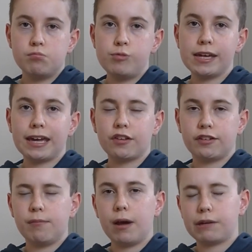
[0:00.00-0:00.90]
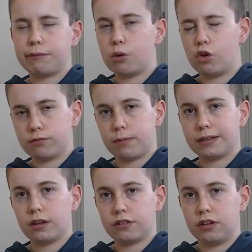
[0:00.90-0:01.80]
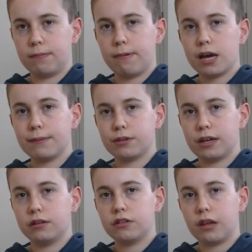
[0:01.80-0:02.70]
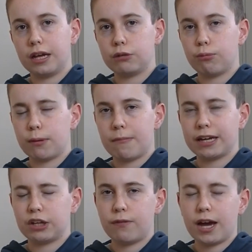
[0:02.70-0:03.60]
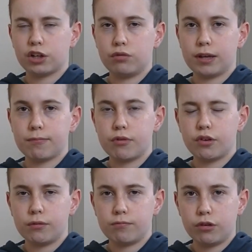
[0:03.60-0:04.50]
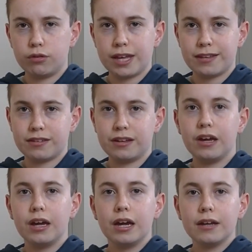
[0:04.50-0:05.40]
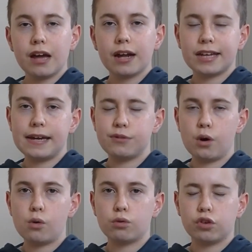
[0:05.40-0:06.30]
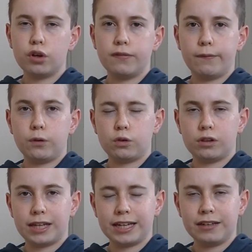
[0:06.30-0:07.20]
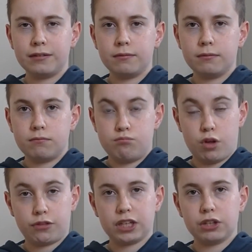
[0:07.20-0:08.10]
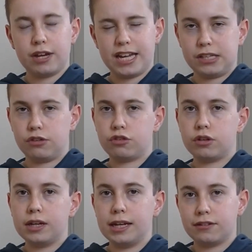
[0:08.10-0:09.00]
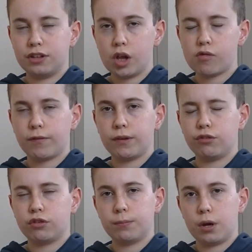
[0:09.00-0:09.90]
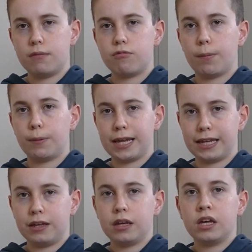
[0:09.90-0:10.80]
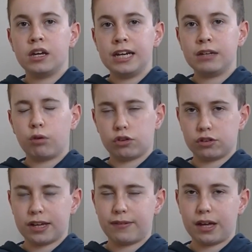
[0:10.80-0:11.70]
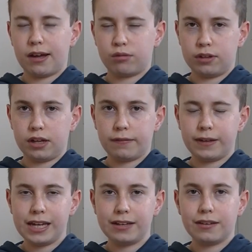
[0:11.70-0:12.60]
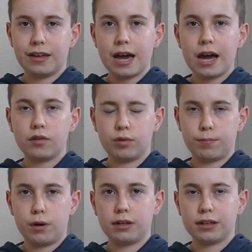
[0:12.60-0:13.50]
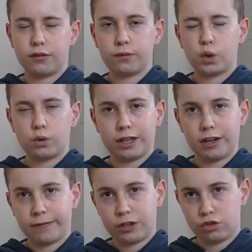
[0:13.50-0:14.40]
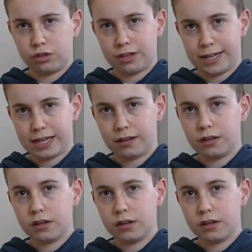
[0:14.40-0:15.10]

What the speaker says: Thinking that it might be caused by dust in the pipes and the lines from the manufacturing process, Dad gave the whole stove a full clean. Nothing changed. It still refused to burn properly. It wasn't giving out enough heat and was burning the fuel inefficiently.